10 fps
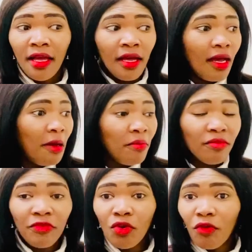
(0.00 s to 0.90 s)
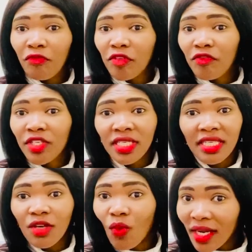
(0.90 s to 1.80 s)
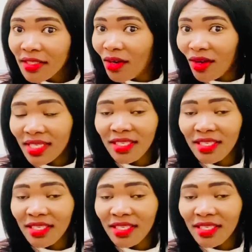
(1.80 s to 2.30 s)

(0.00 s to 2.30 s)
your 50s and whatnot.